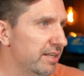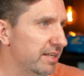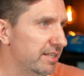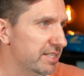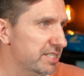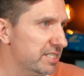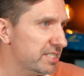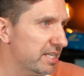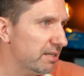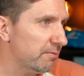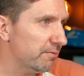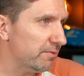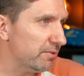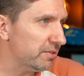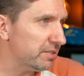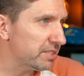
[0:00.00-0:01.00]
And this is
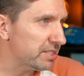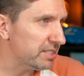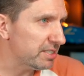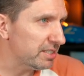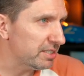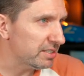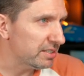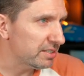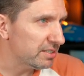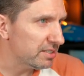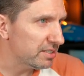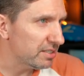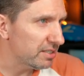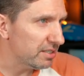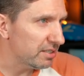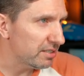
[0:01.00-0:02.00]
helpful to
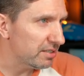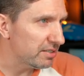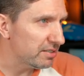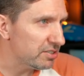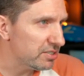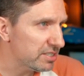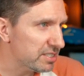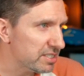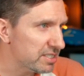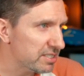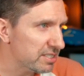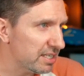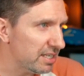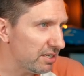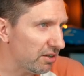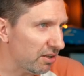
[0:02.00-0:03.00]
just
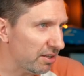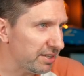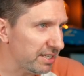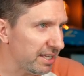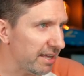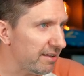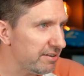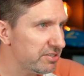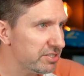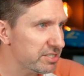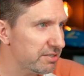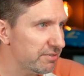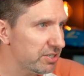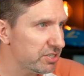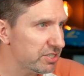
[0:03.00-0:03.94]
see all the edges of your